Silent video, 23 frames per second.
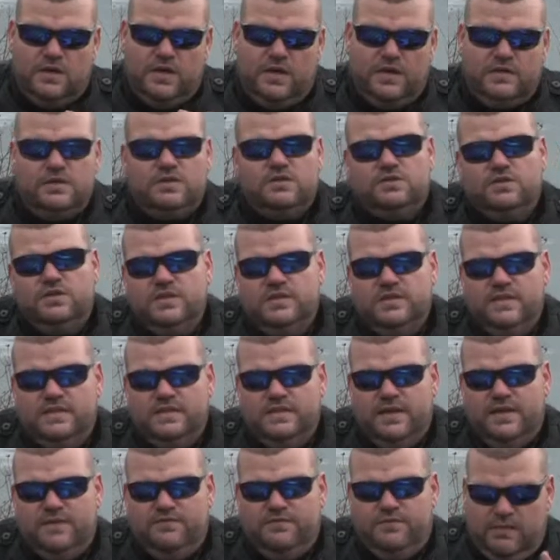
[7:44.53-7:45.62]
and intrinsic
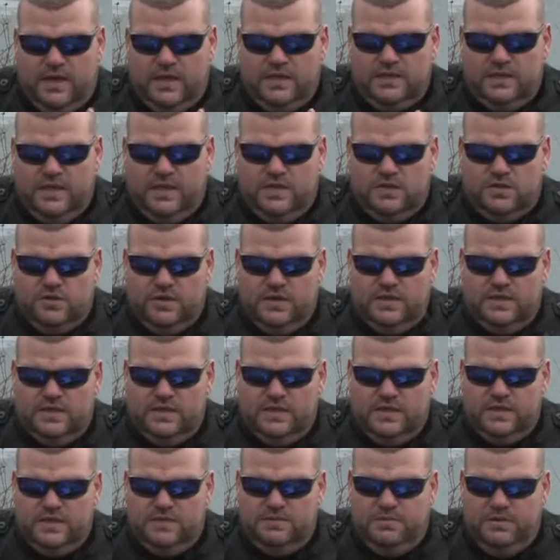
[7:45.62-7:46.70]
safe, runs Android
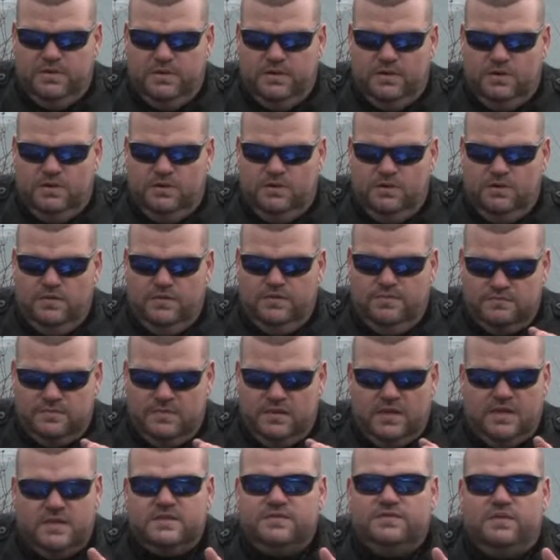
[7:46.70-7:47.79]
6.0.
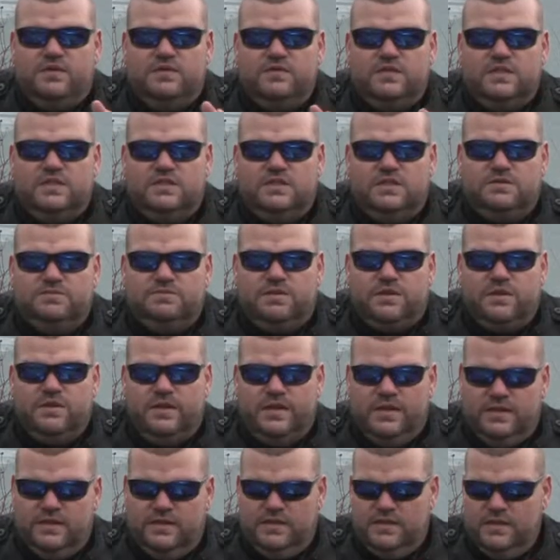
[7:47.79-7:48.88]
This phone is just
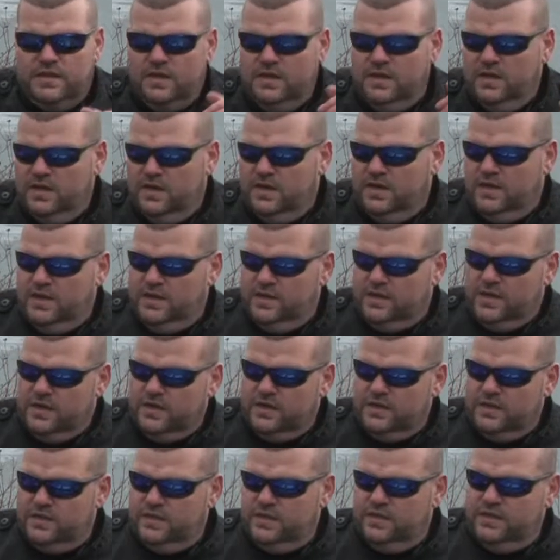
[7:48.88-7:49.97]
brilliant.
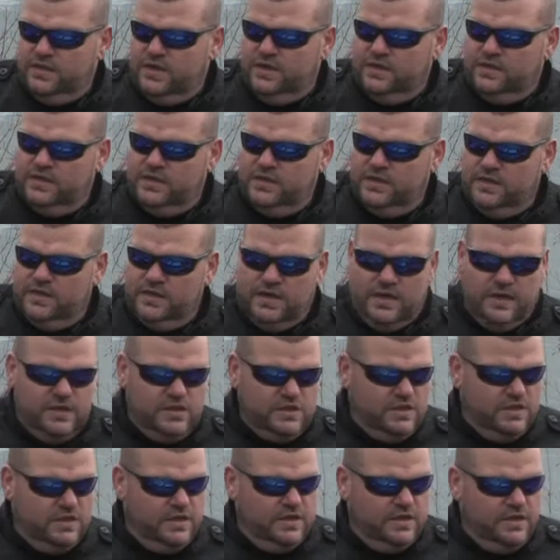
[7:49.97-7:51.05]
Another thing I did, I
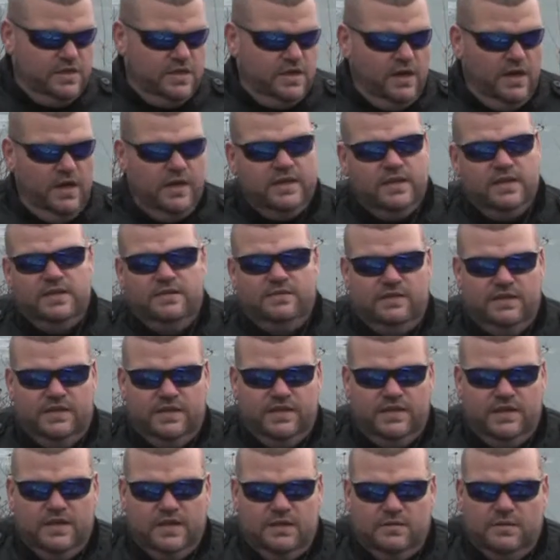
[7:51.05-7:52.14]
didn't even
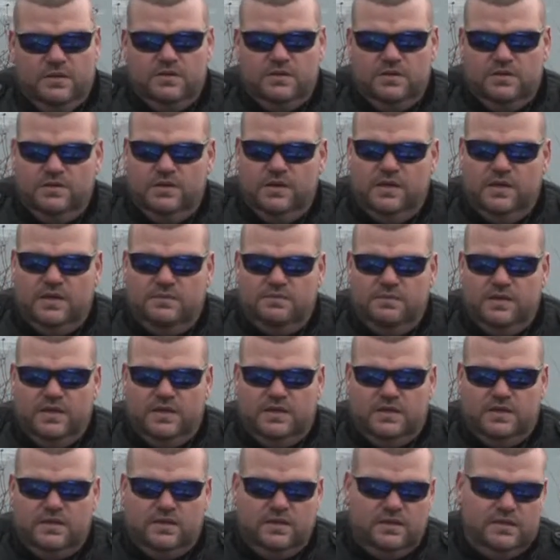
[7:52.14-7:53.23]
think about doing it, but
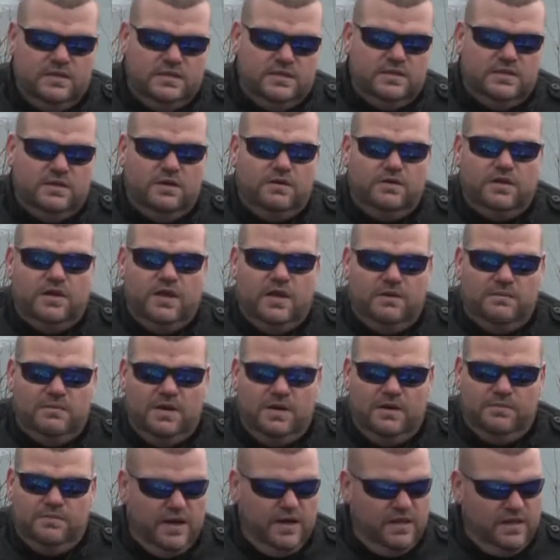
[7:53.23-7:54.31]
this is how it came
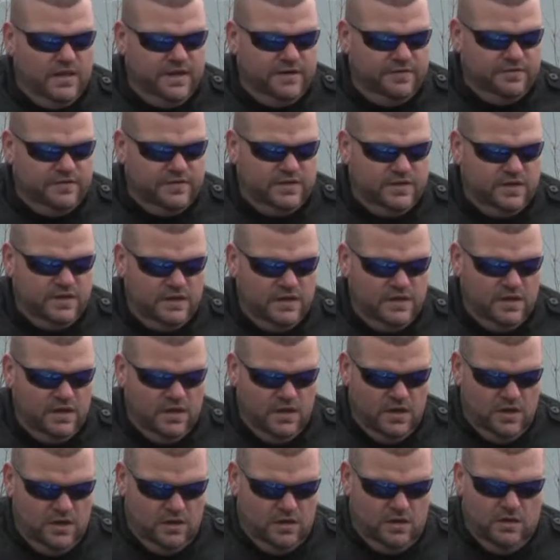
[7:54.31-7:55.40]
up. I left
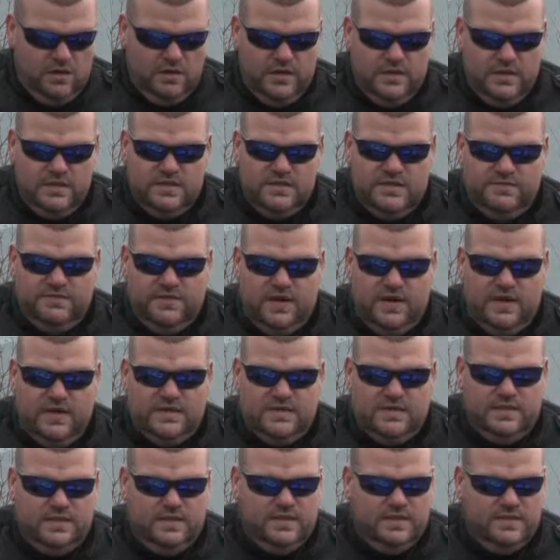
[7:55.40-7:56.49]
all these
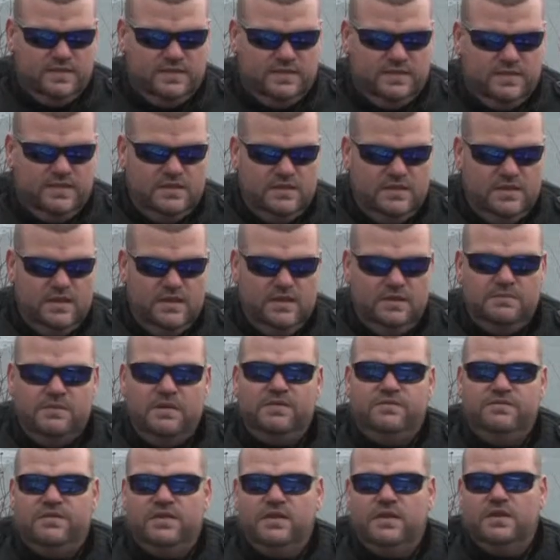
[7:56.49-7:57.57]
devices in
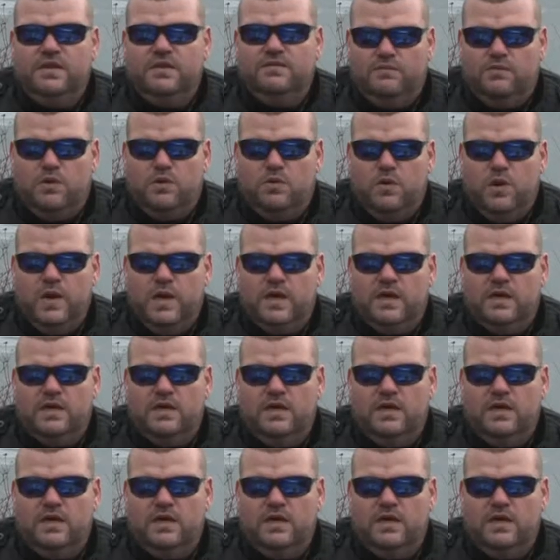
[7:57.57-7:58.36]
my vehicle for a week,